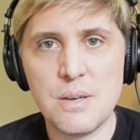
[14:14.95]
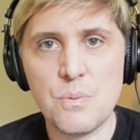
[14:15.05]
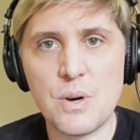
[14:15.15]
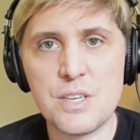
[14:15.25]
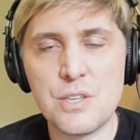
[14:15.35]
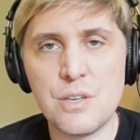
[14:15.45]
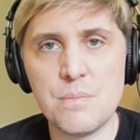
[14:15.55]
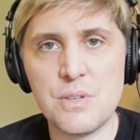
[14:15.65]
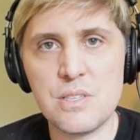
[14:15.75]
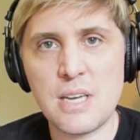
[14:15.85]
whereas
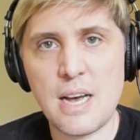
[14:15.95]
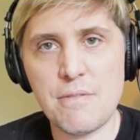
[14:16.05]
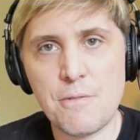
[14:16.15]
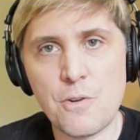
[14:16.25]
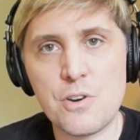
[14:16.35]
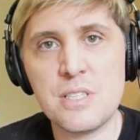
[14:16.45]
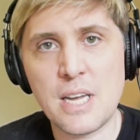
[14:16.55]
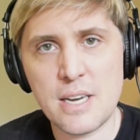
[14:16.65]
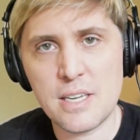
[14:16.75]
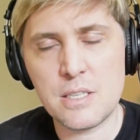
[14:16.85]
humans have a
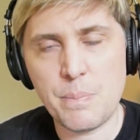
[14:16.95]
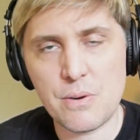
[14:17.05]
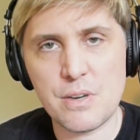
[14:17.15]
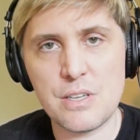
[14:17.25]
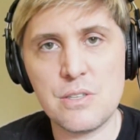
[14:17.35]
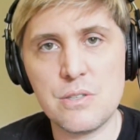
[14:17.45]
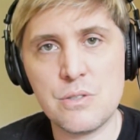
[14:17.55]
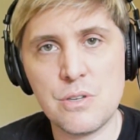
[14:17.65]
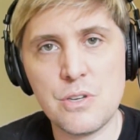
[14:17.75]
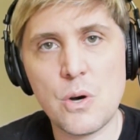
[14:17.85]
first-hand experience
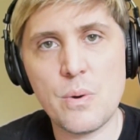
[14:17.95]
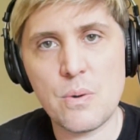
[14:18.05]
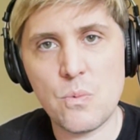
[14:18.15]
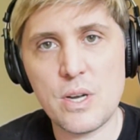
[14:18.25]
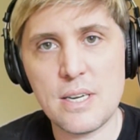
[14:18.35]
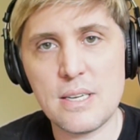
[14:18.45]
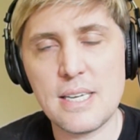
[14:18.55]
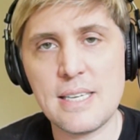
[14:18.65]
to knowing what it